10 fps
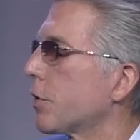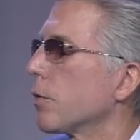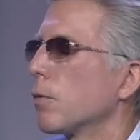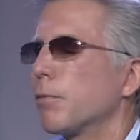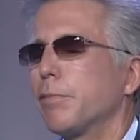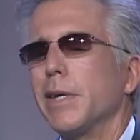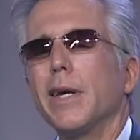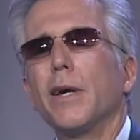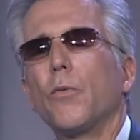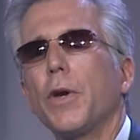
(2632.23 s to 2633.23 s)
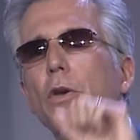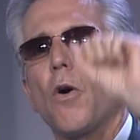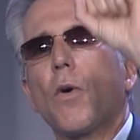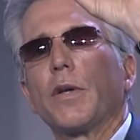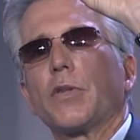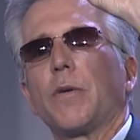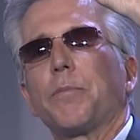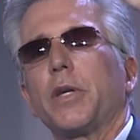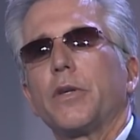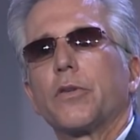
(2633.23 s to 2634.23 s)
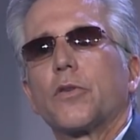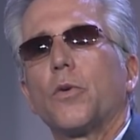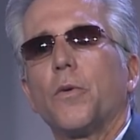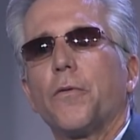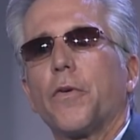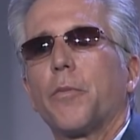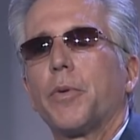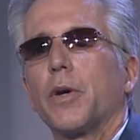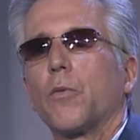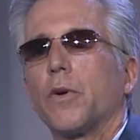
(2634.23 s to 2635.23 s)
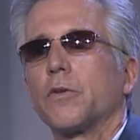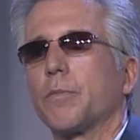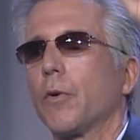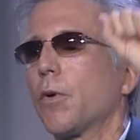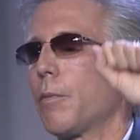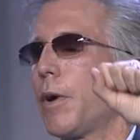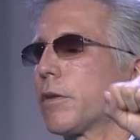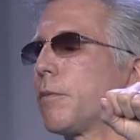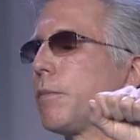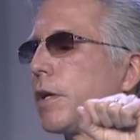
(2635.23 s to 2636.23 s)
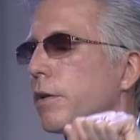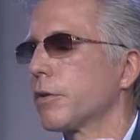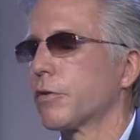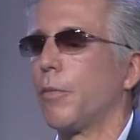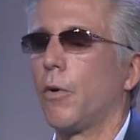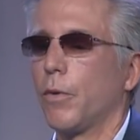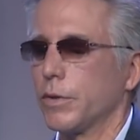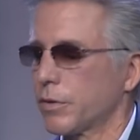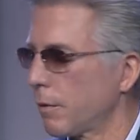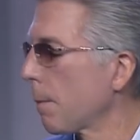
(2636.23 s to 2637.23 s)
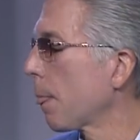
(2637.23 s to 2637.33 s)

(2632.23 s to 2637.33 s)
to, yeah, we know SAP is cool for the big ones, but what about the mid and the small ones?